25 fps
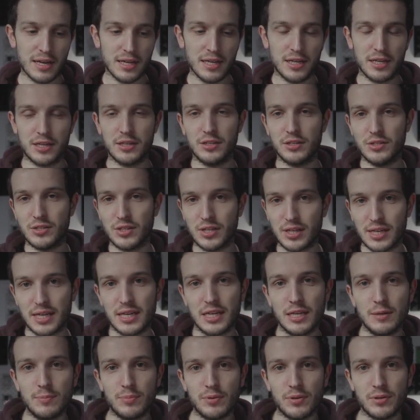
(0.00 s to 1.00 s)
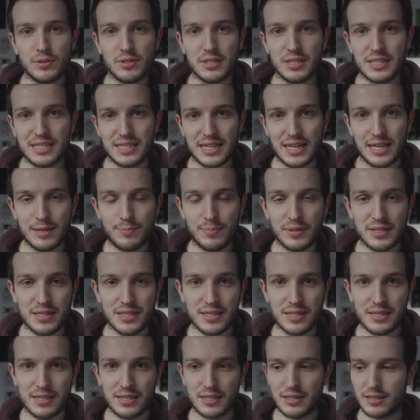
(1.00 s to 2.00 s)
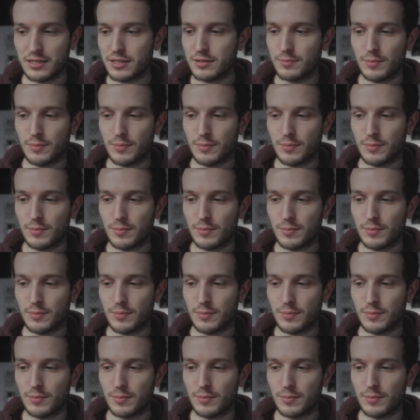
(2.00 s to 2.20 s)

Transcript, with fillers: You can use your keyboard to type into things.